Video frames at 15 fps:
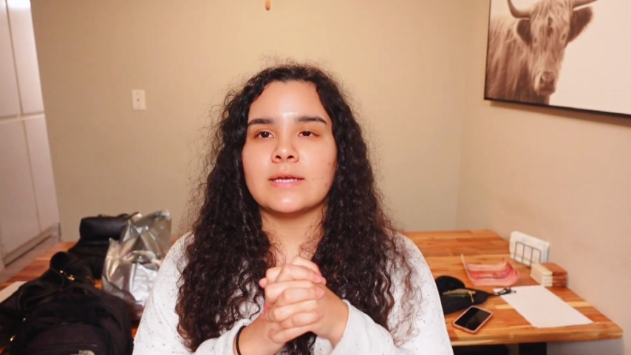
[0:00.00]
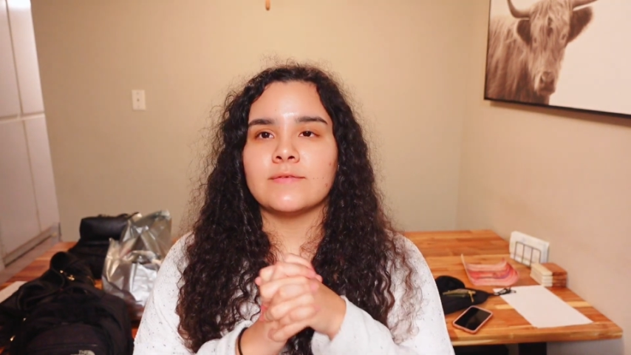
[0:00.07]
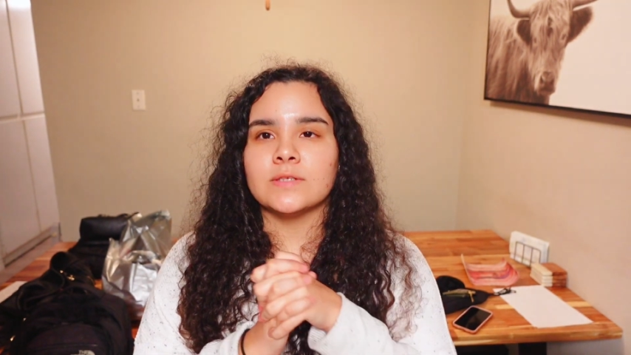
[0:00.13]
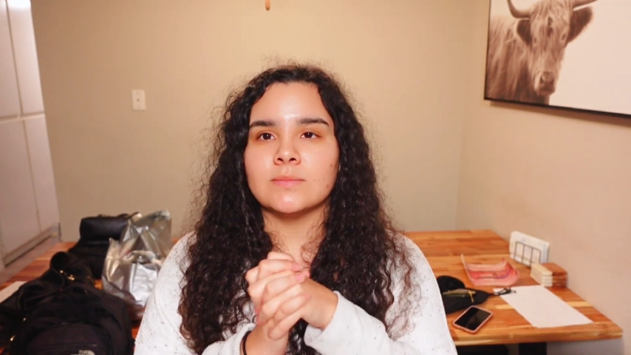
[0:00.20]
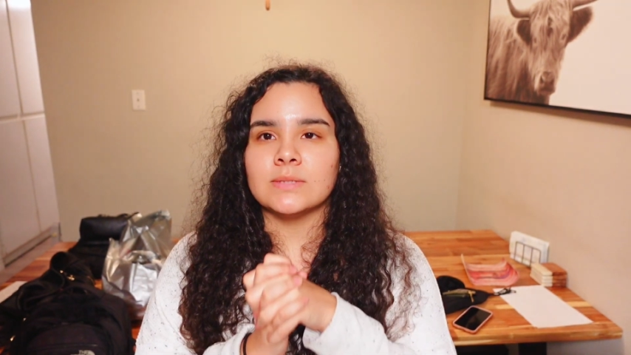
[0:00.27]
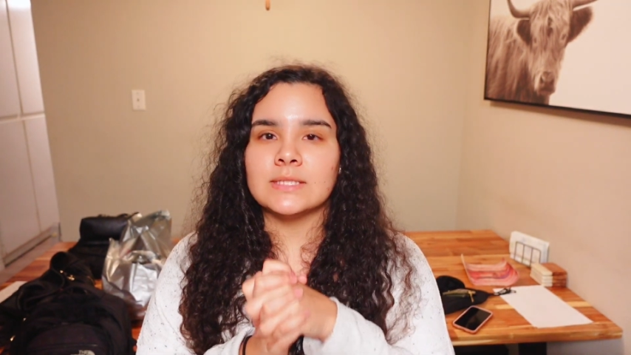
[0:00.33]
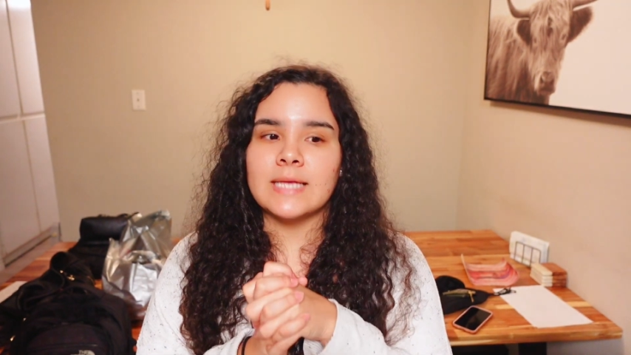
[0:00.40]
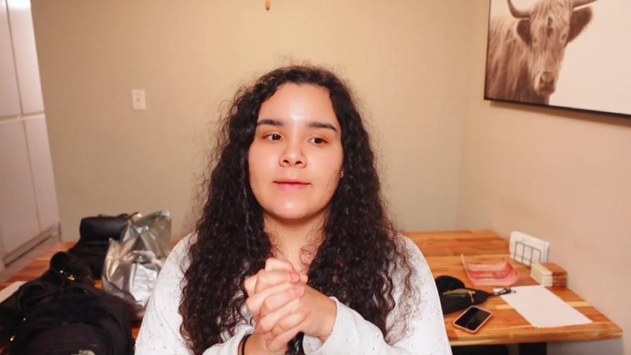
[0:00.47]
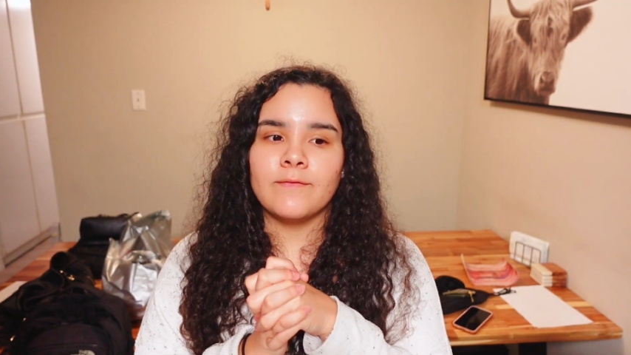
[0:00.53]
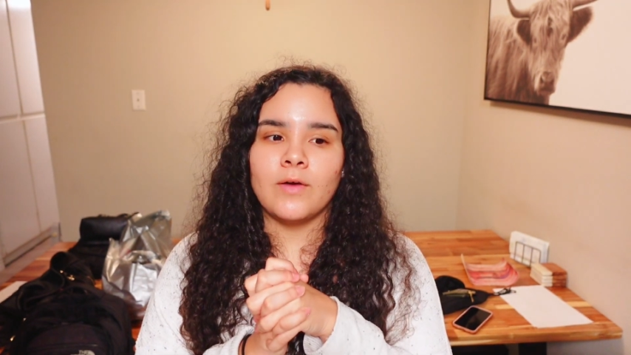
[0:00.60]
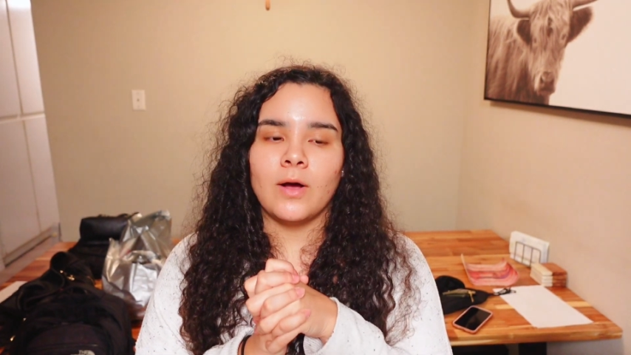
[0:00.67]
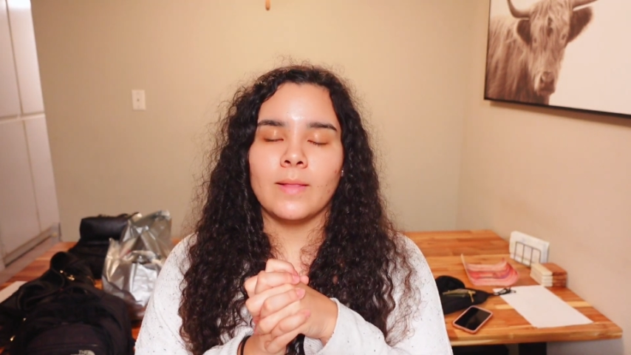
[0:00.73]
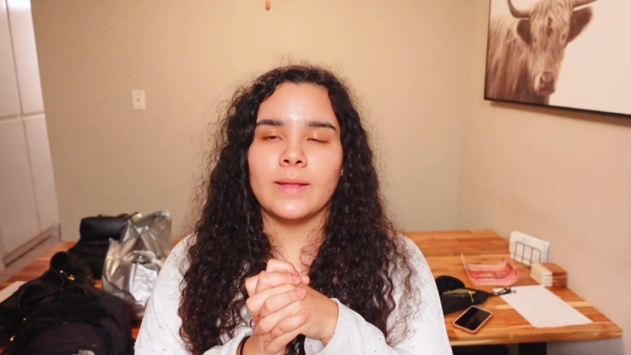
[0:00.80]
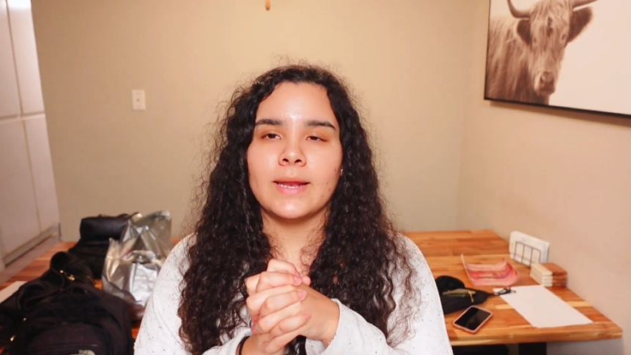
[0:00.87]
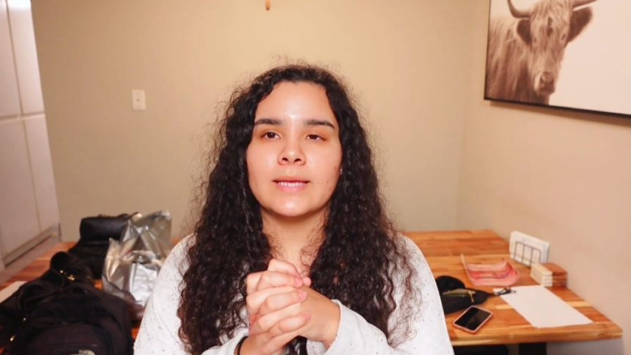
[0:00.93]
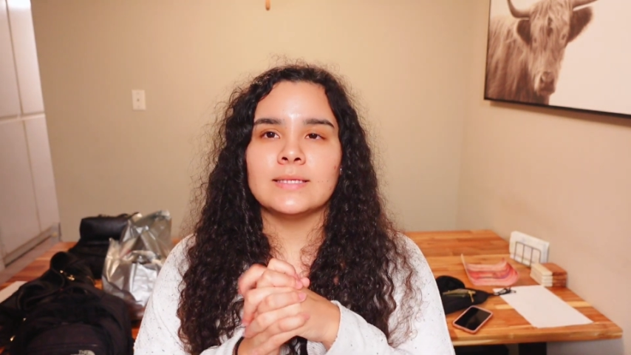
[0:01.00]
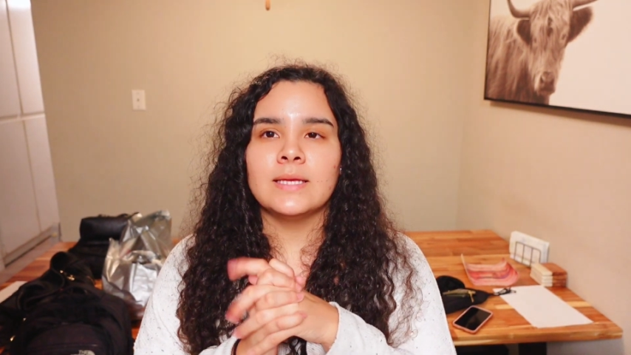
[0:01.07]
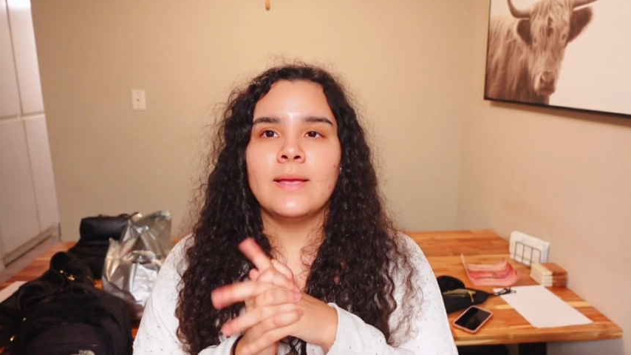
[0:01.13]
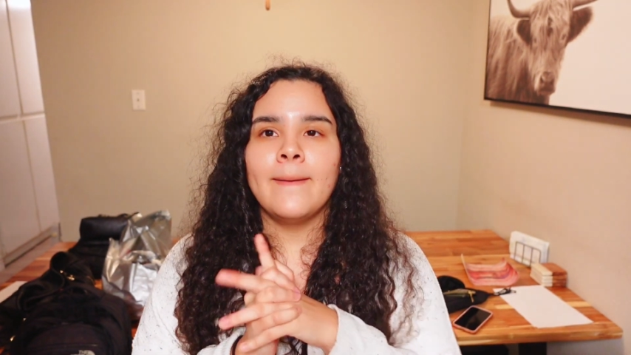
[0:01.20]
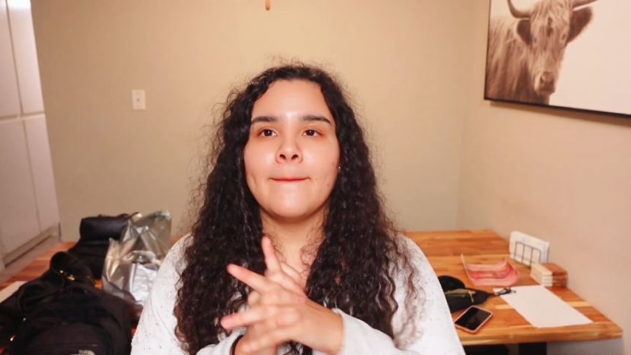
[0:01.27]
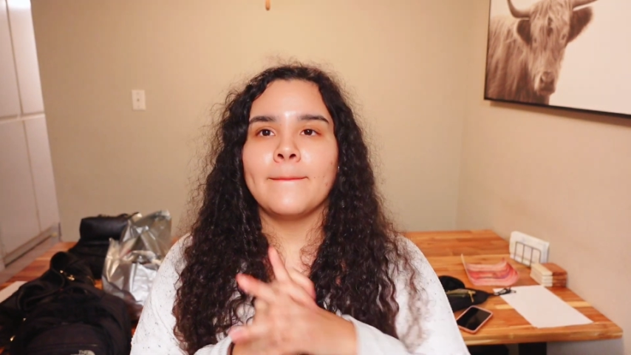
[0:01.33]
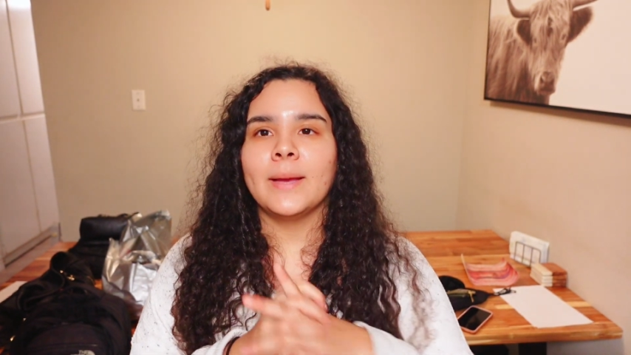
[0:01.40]
have some safe holidays.
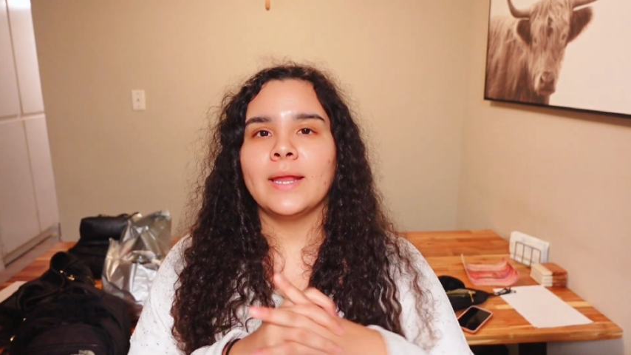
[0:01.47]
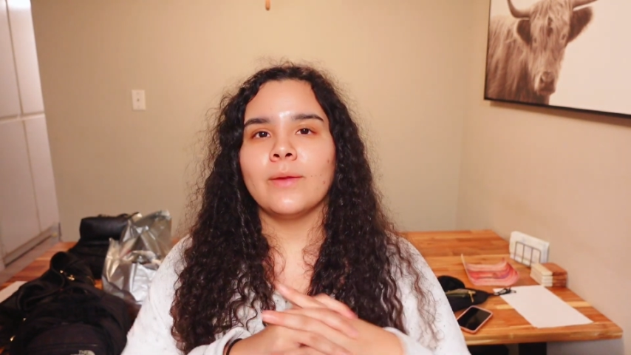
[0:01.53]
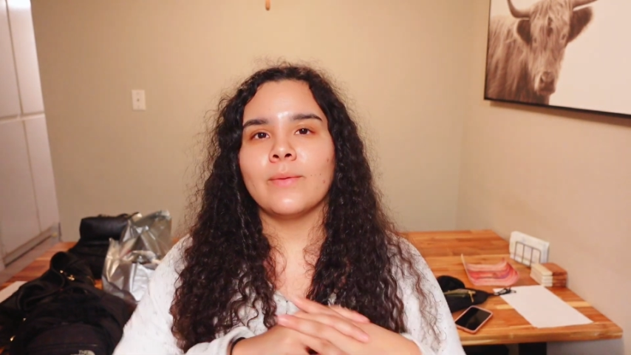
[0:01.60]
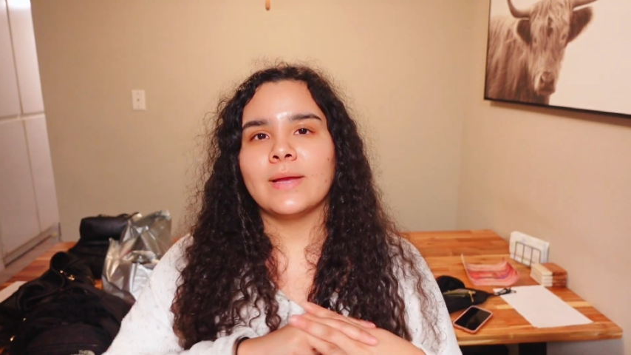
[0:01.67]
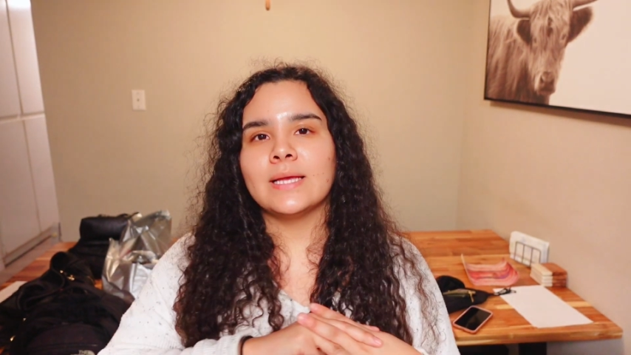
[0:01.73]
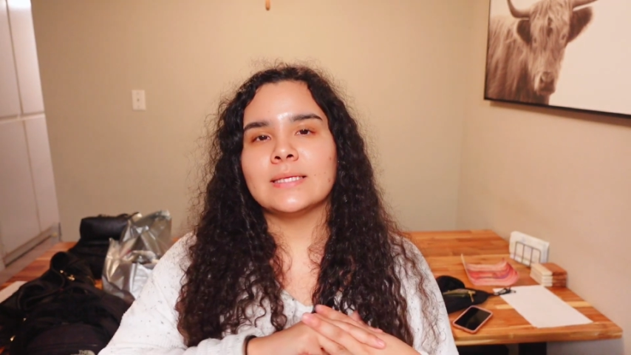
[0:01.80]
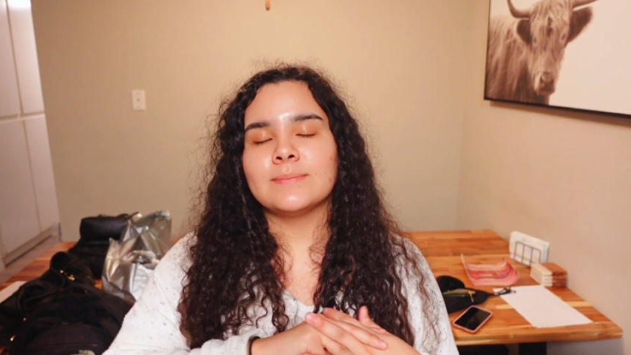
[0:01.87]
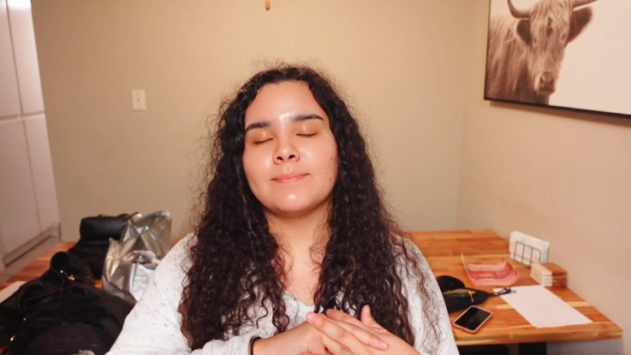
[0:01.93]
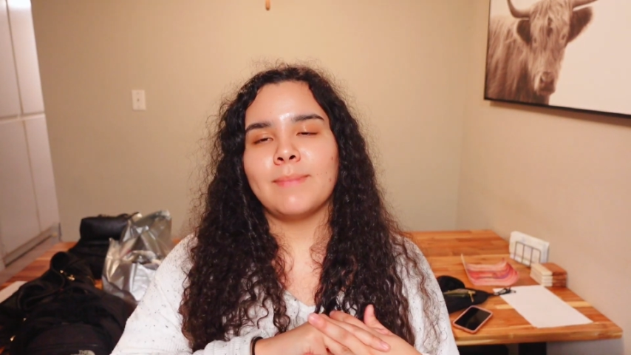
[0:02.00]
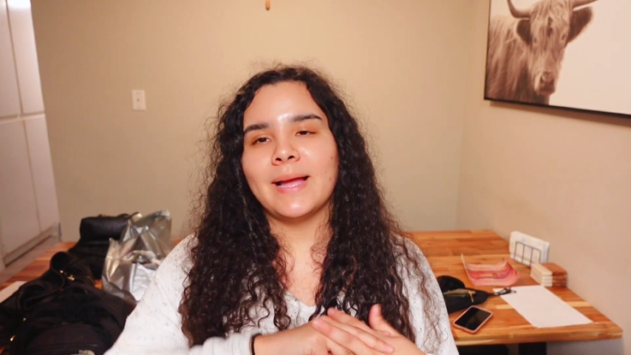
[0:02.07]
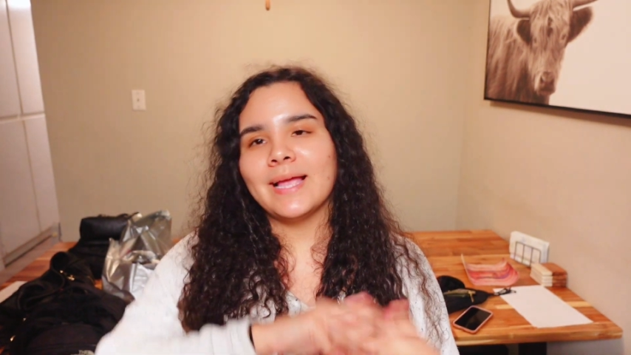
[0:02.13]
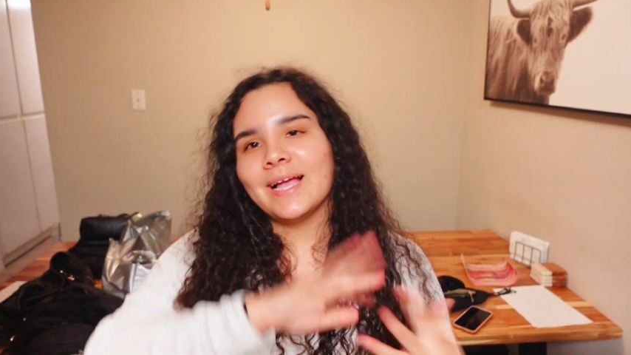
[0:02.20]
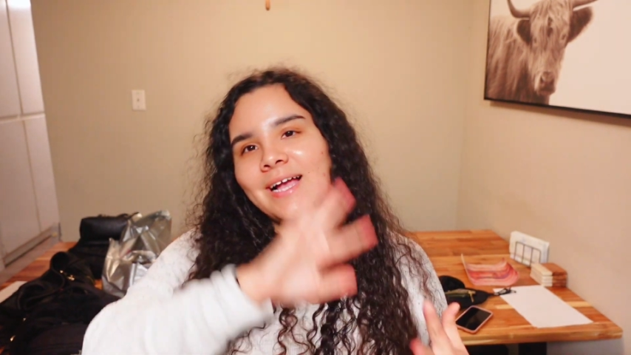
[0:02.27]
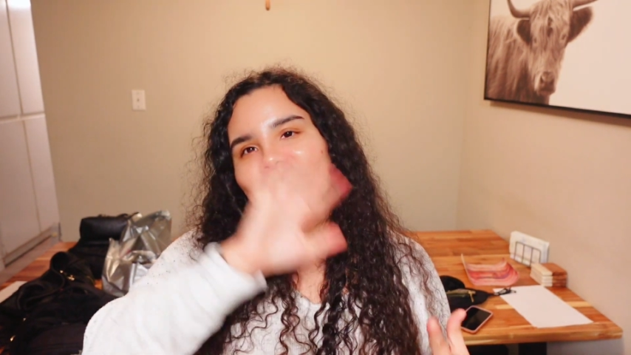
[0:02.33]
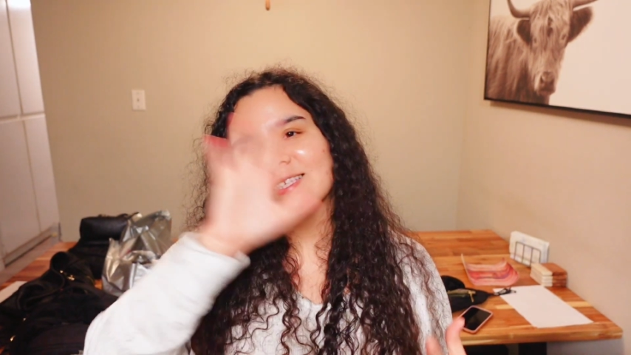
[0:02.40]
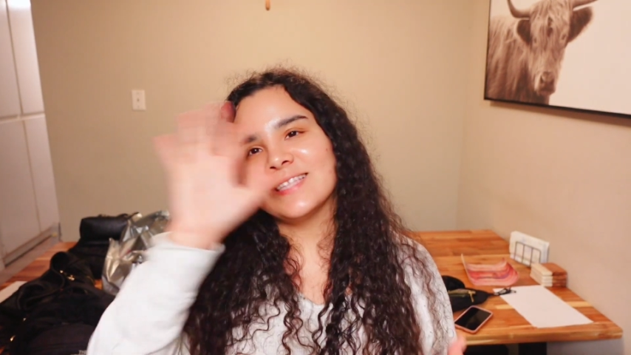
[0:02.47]
But anyways, bye guys.